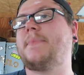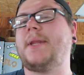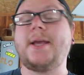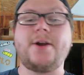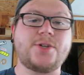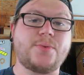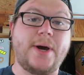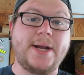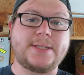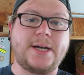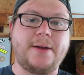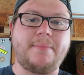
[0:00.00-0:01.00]
Here's why
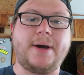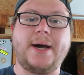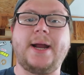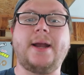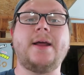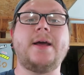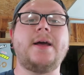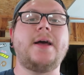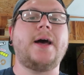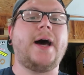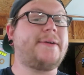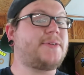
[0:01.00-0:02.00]
it's on mine.
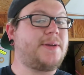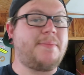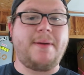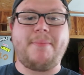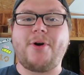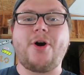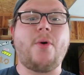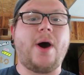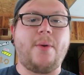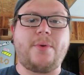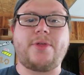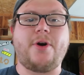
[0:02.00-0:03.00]
I've seen people go
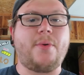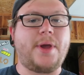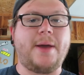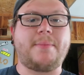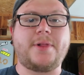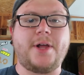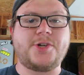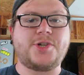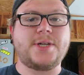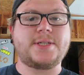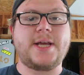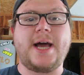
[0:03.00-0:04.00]
out with OEM
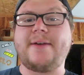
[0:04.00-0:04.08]
clutches.